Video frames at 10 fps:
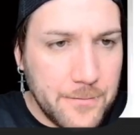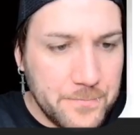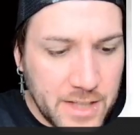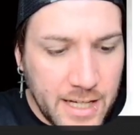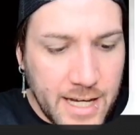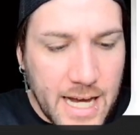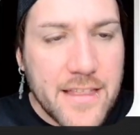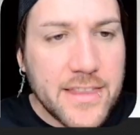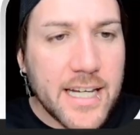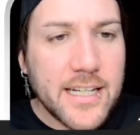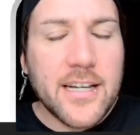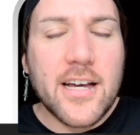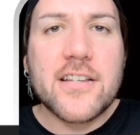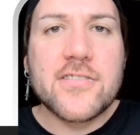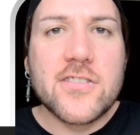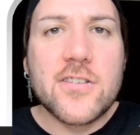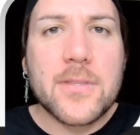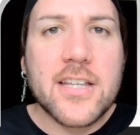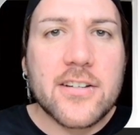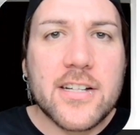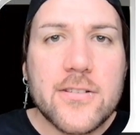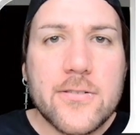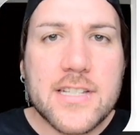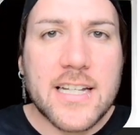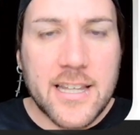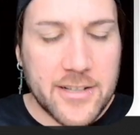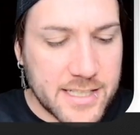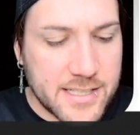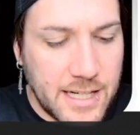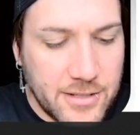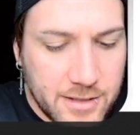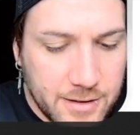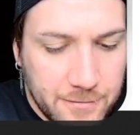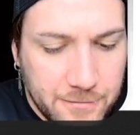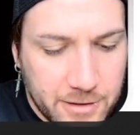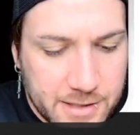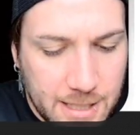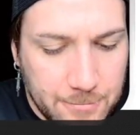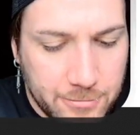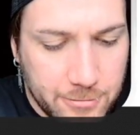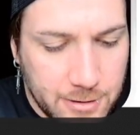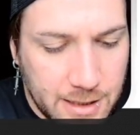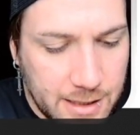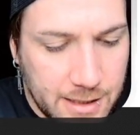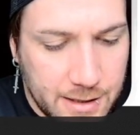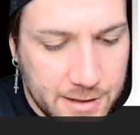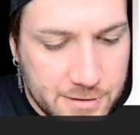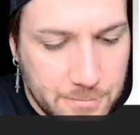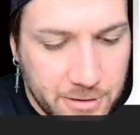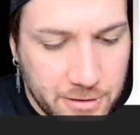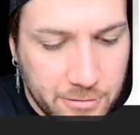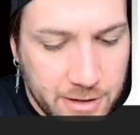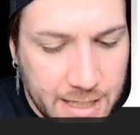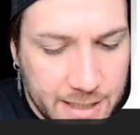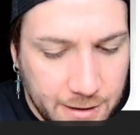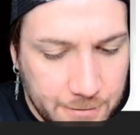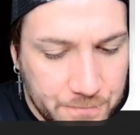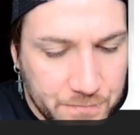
blah. And then assuming you're going to use another extension, for example, uh, Super Creator,